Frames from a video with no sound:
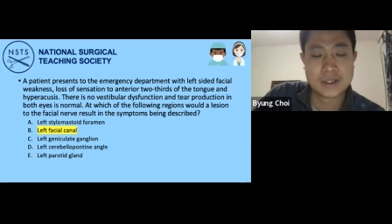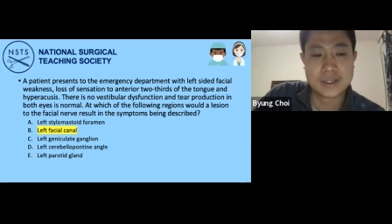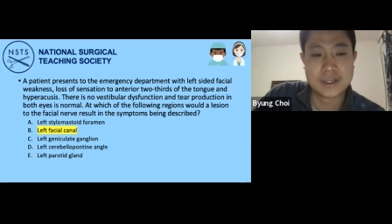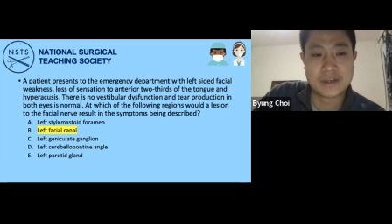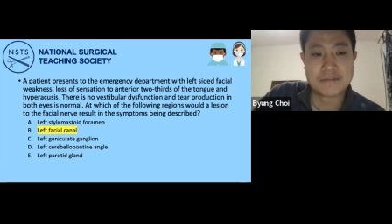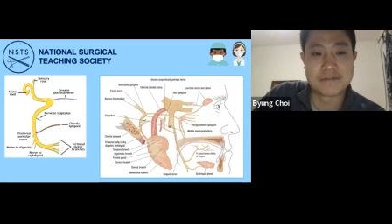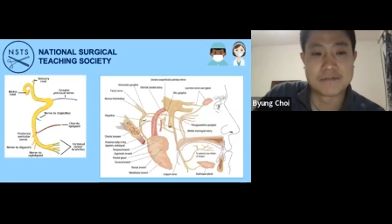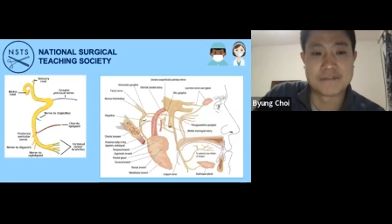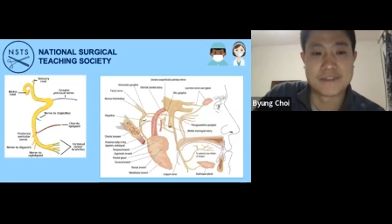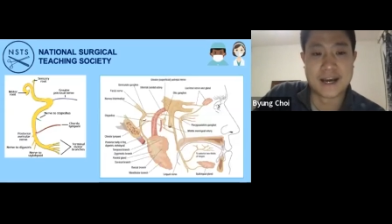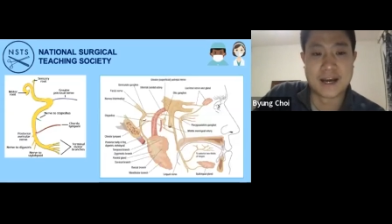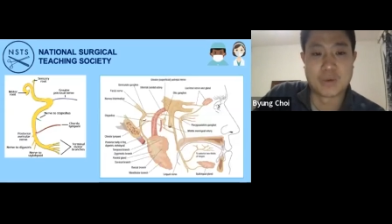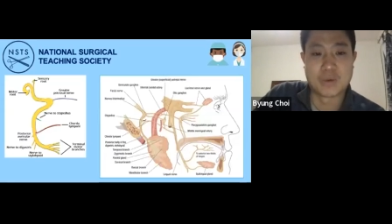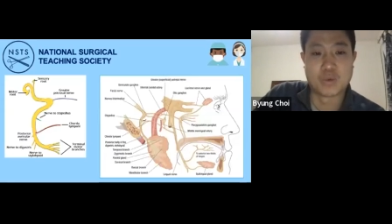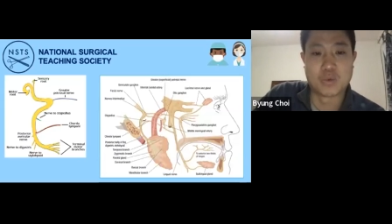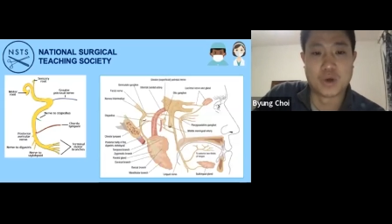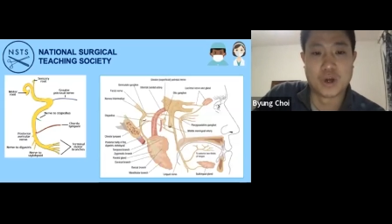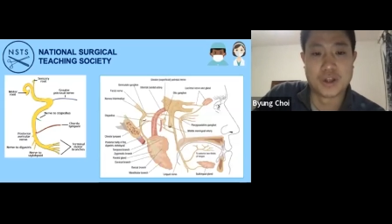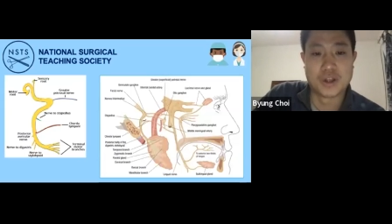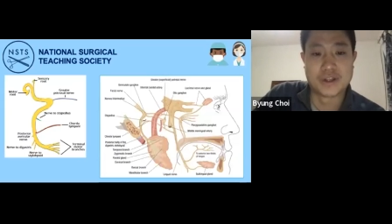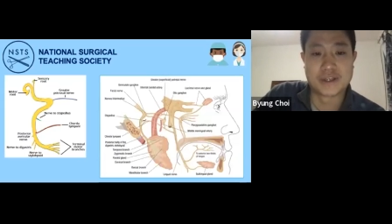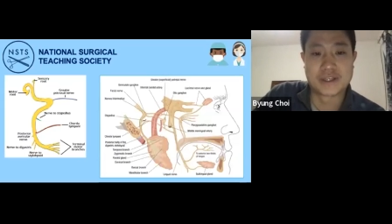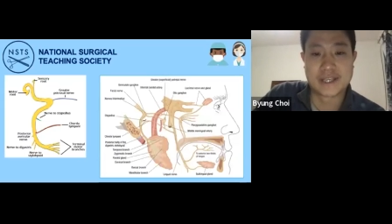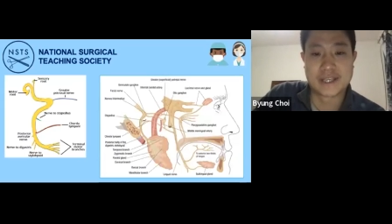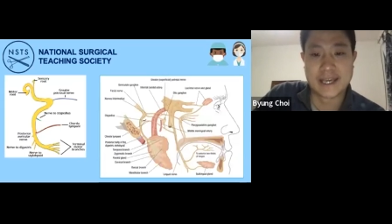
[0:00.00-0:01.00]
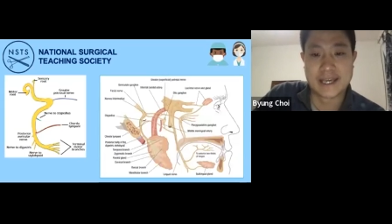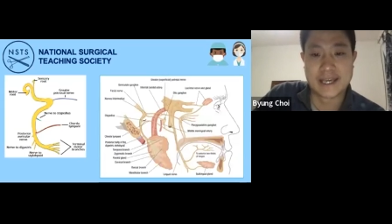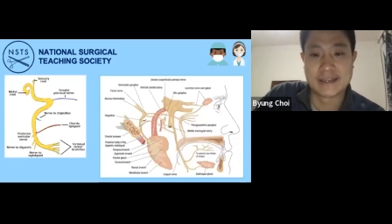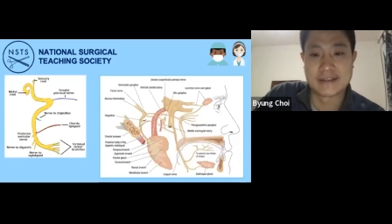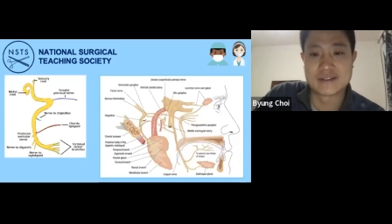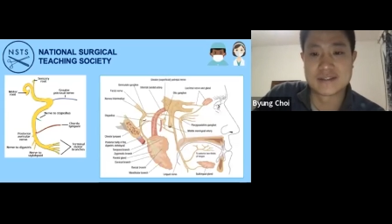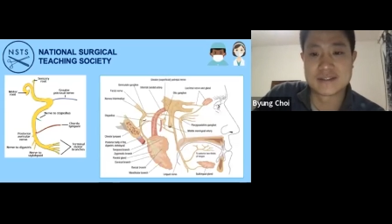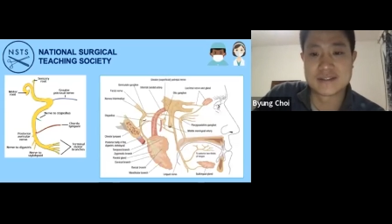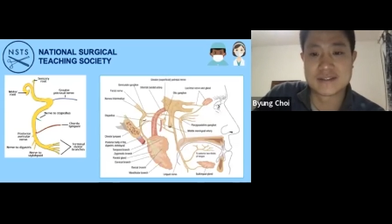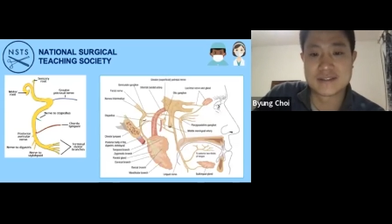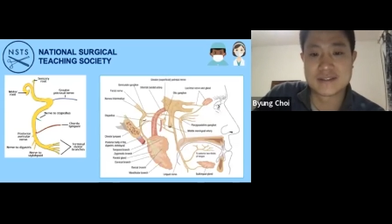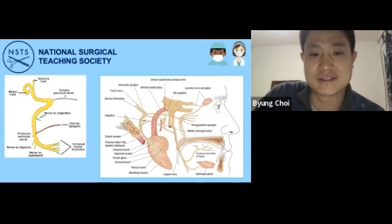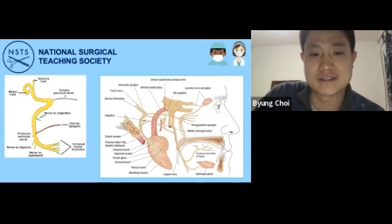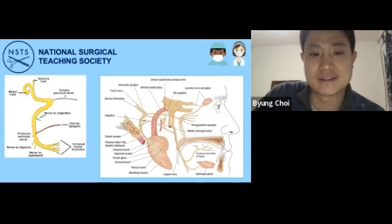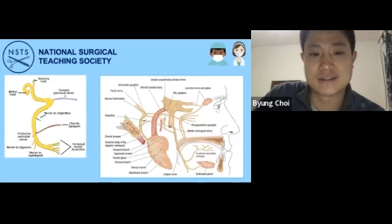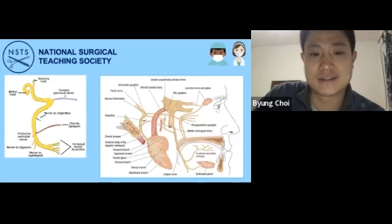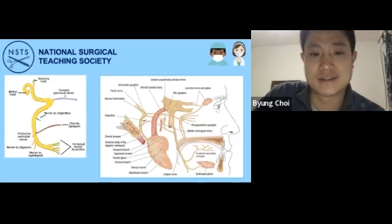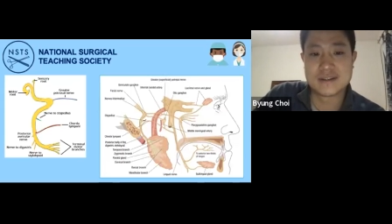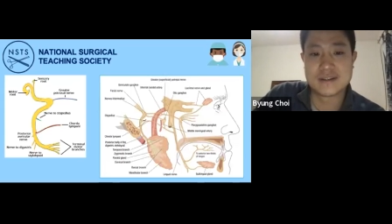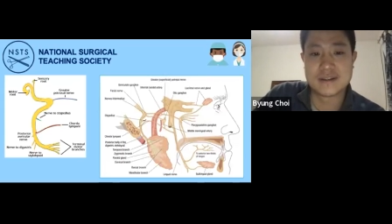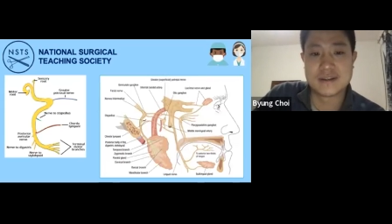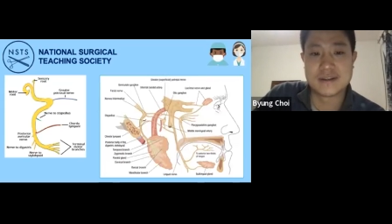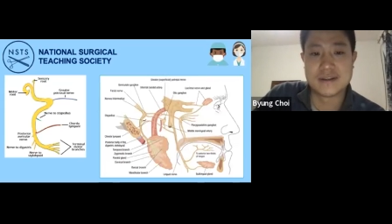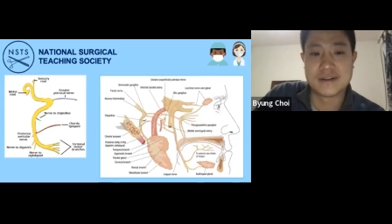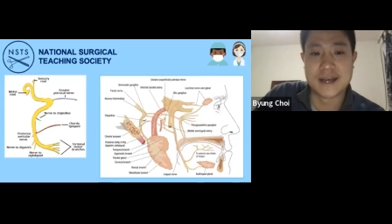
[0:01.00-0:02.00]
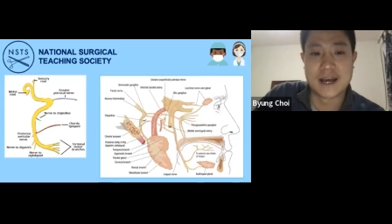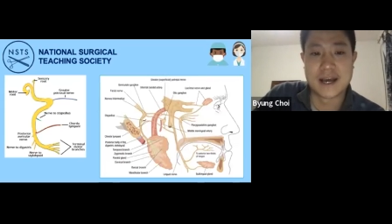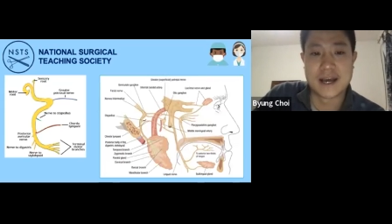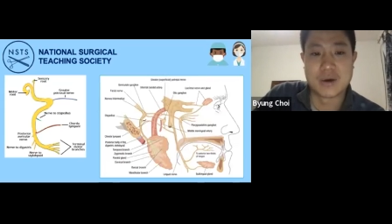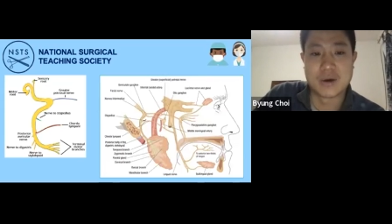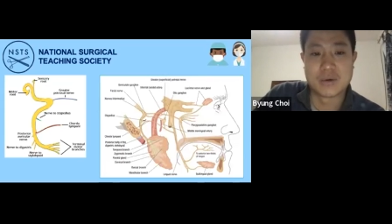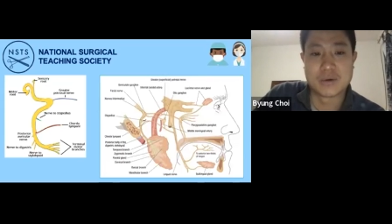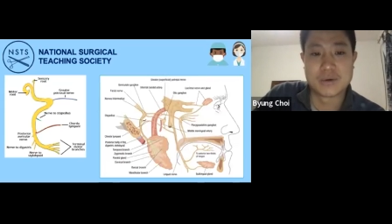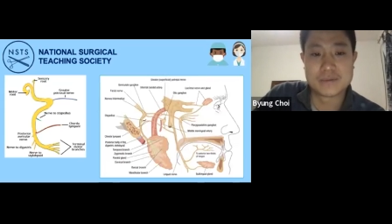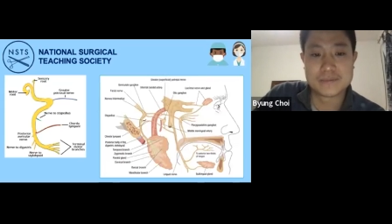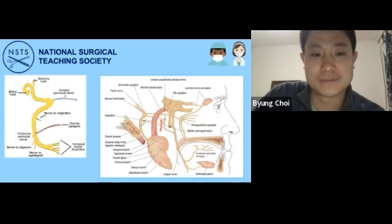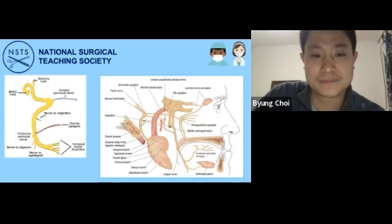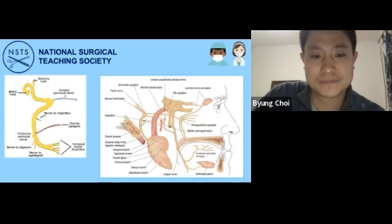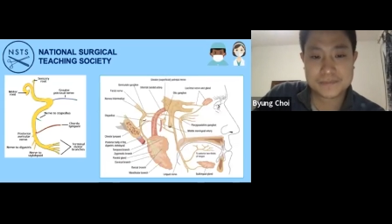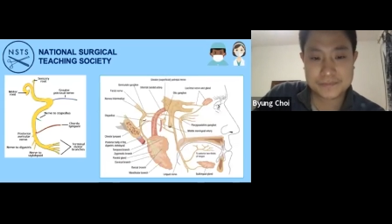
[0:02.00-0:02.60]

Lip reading: if that were the case. Now,